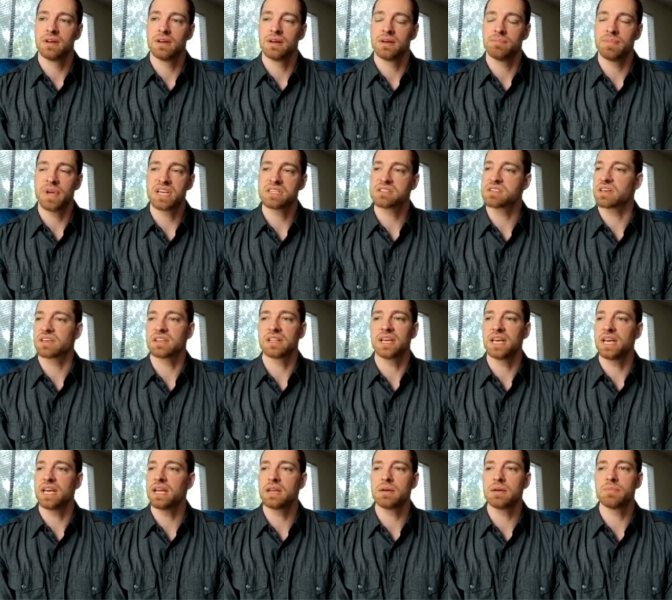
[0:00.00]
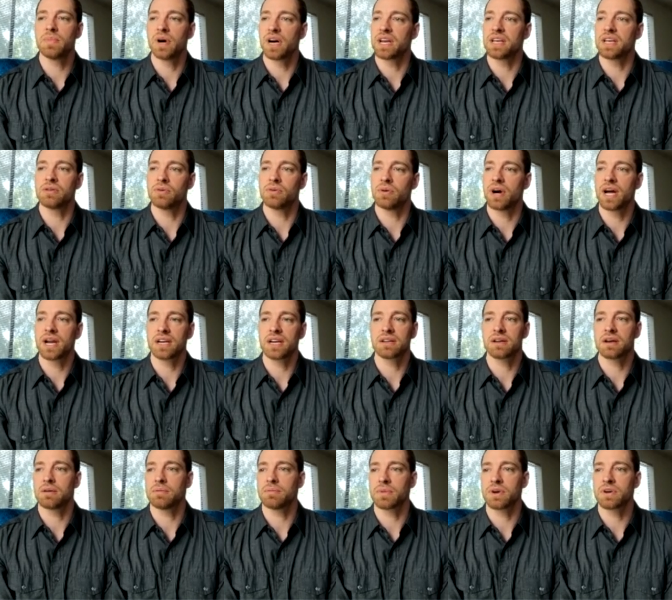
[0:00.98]
basically, anybody who I'd
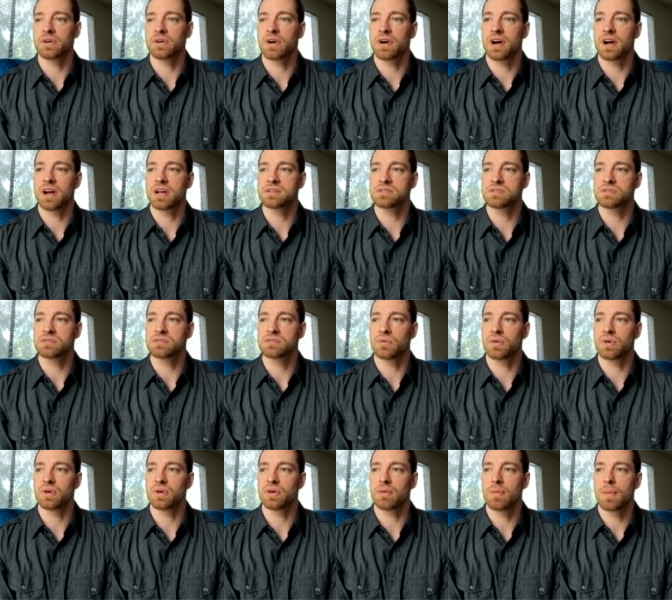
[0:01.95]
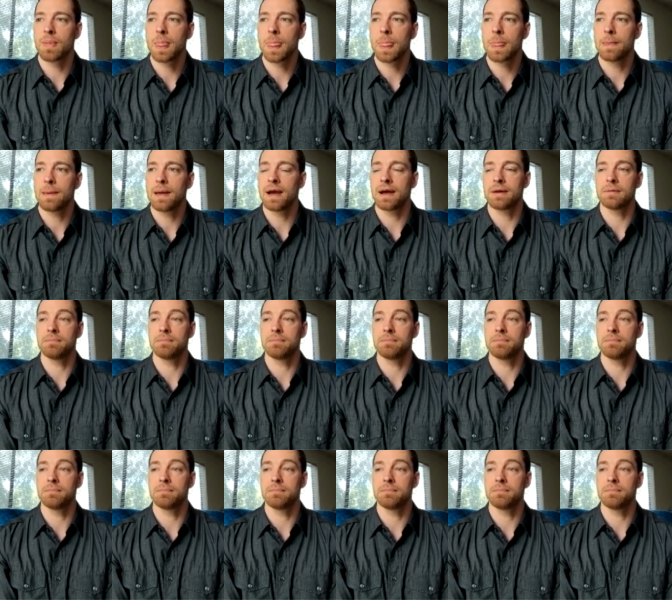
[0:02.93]
come across or had